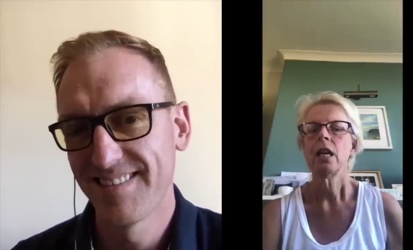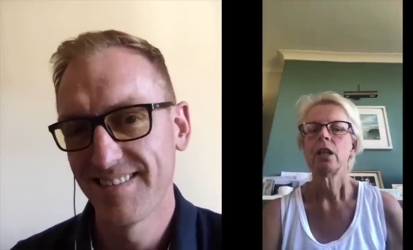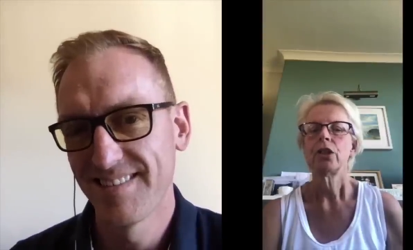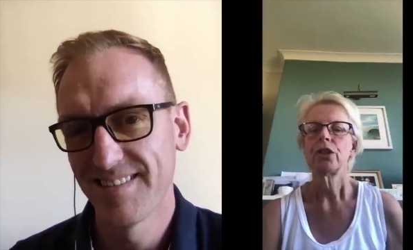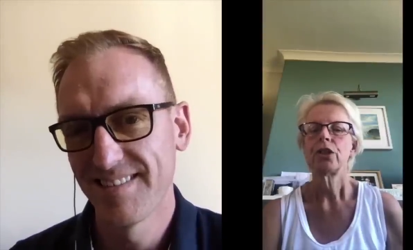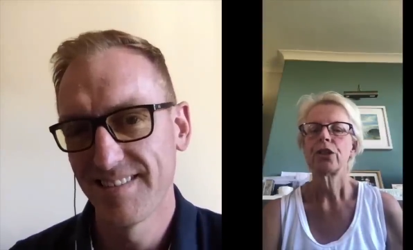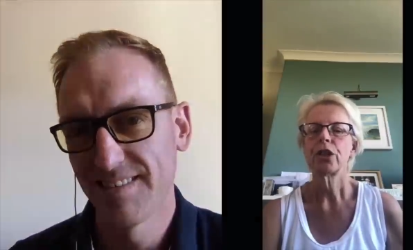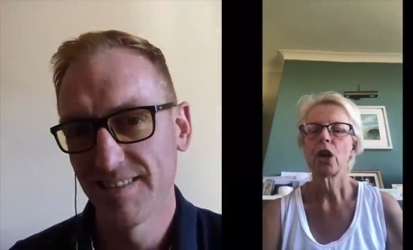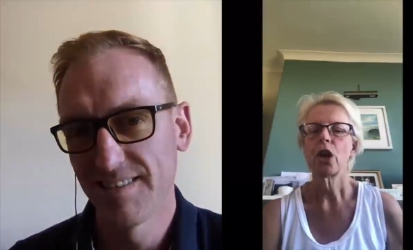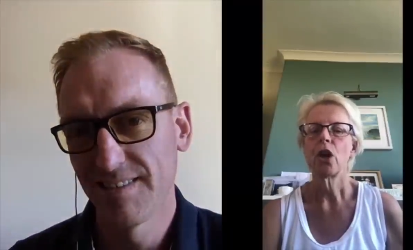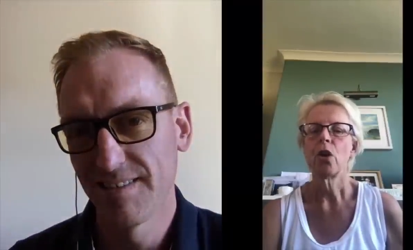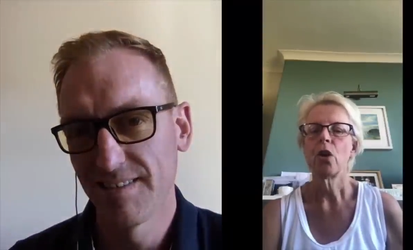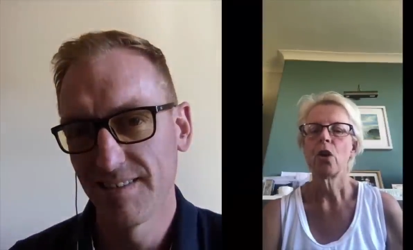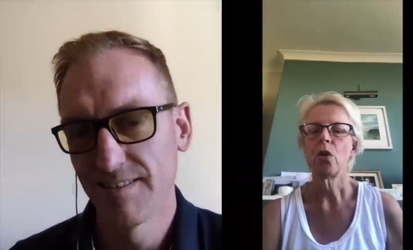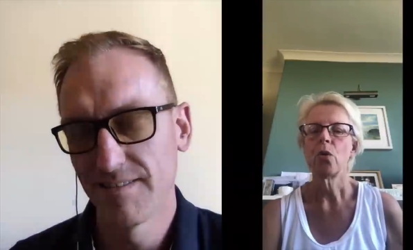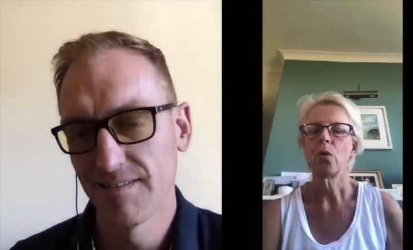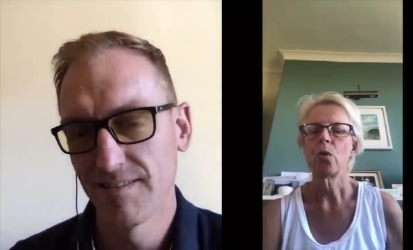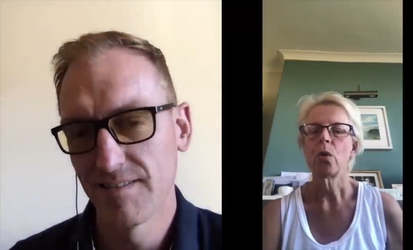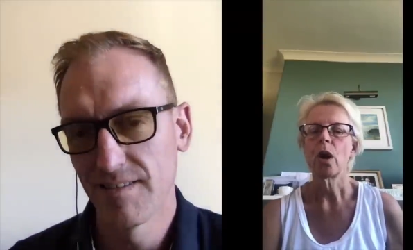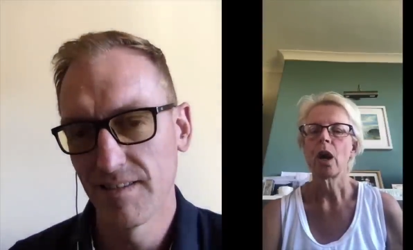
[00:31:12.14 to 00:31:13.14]

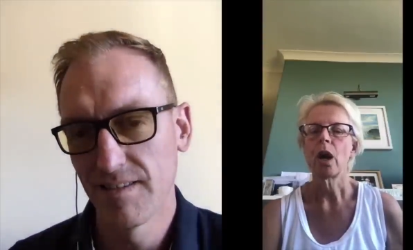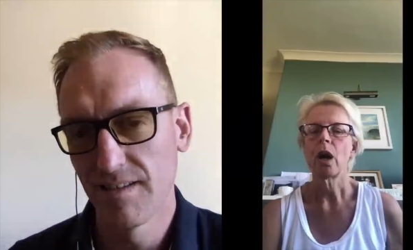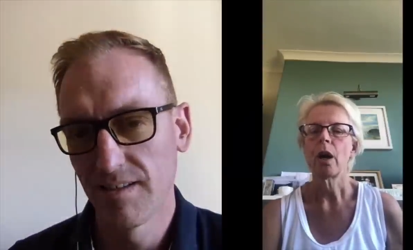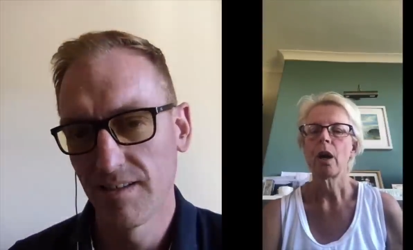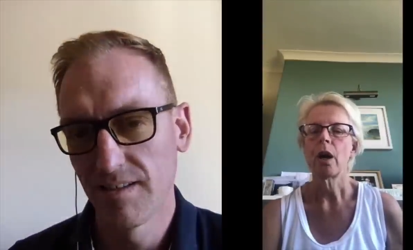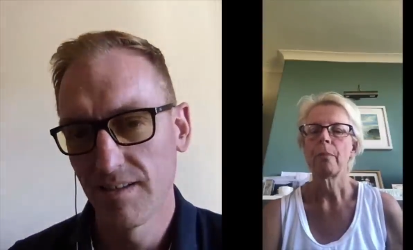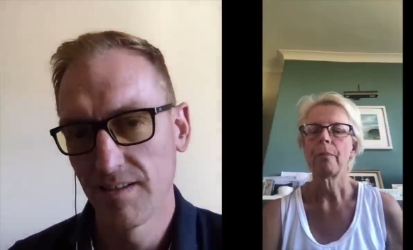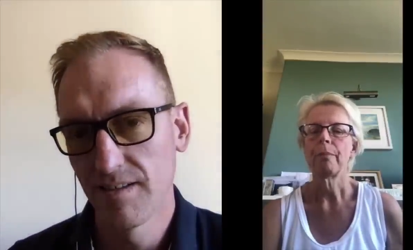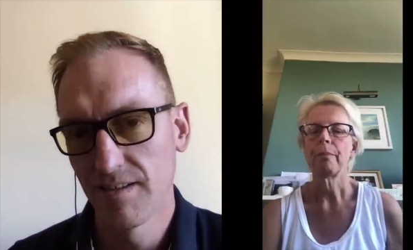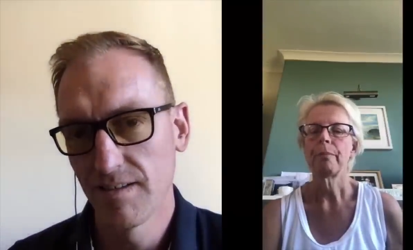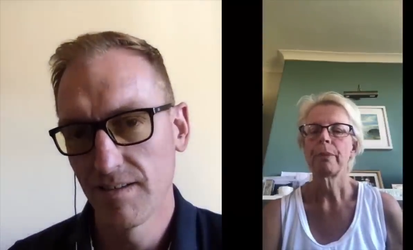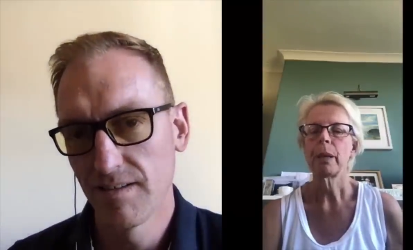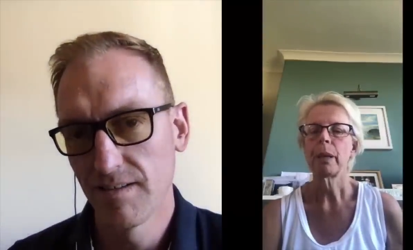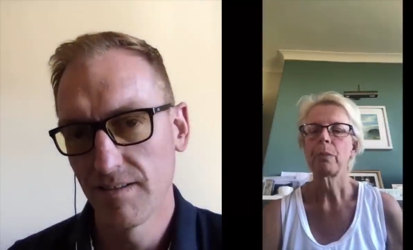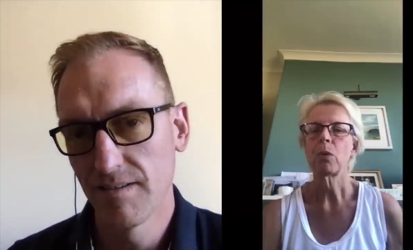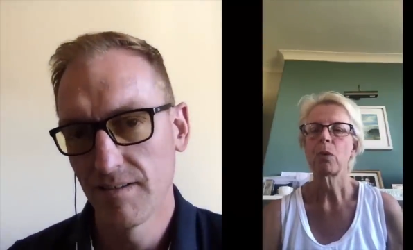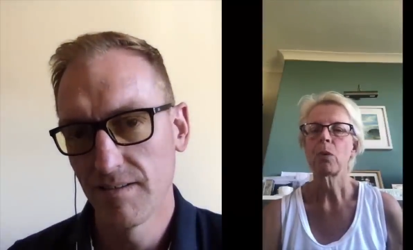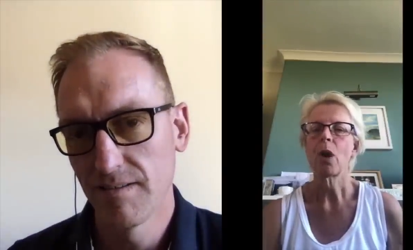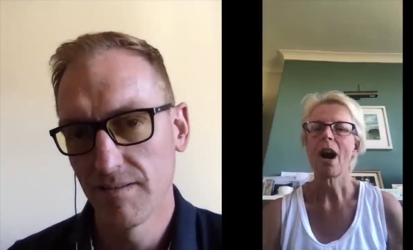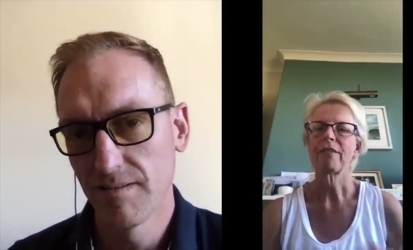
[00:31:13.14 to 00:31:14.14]
Speaker 1: So um,
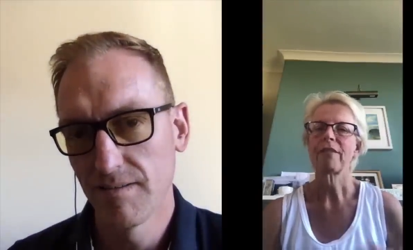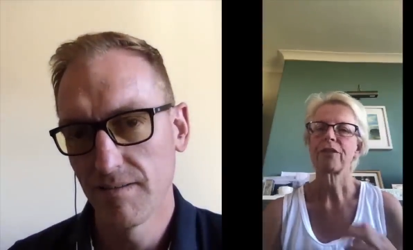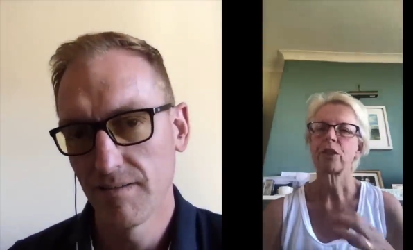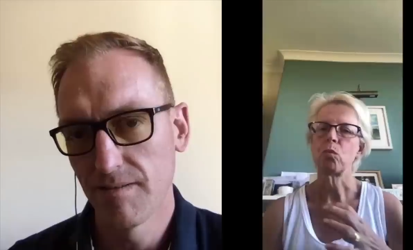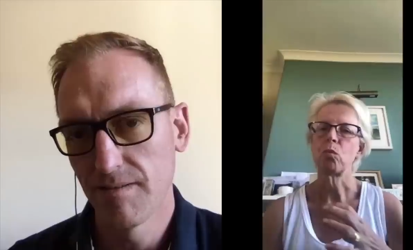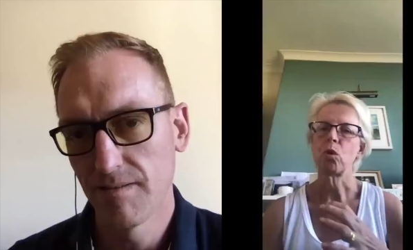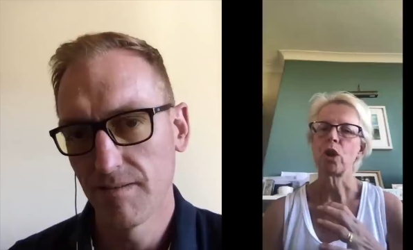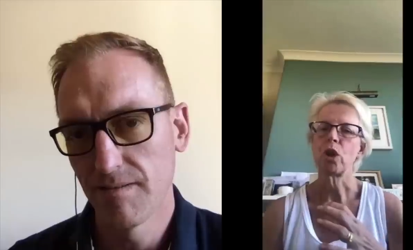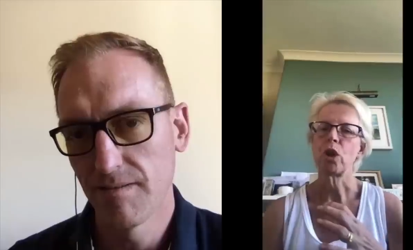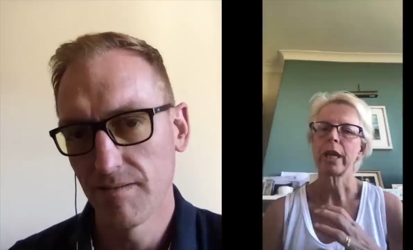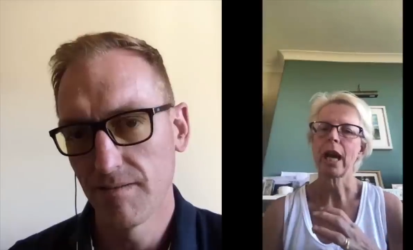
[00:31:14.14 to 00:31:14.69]
people have to work